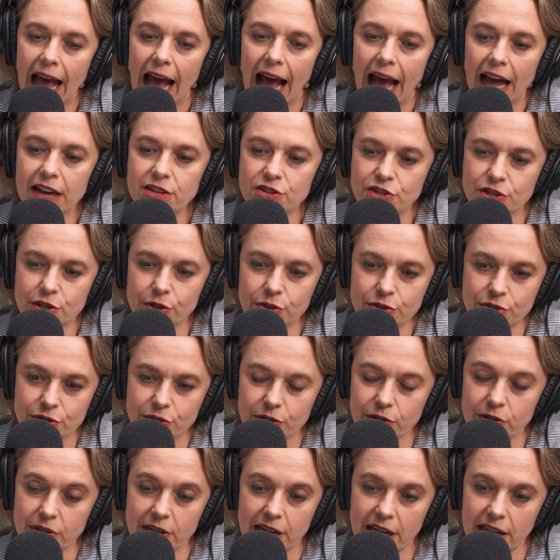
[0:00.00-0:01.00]
and she
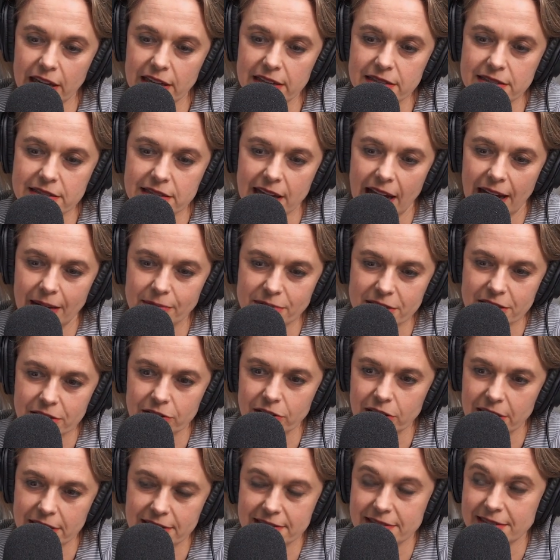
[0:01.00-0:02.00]
also is
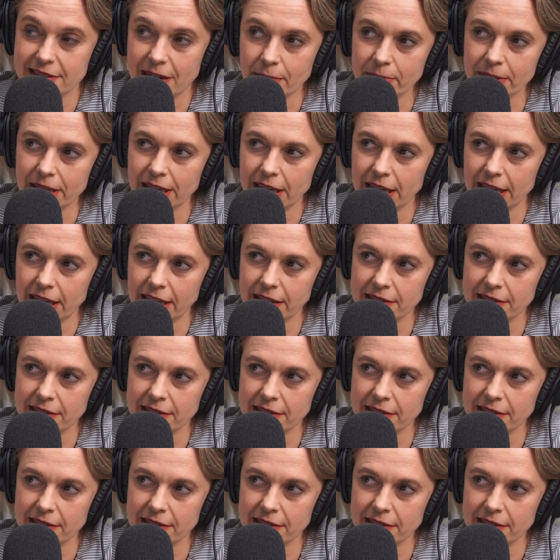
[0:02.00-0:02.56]
absolutely stubbornly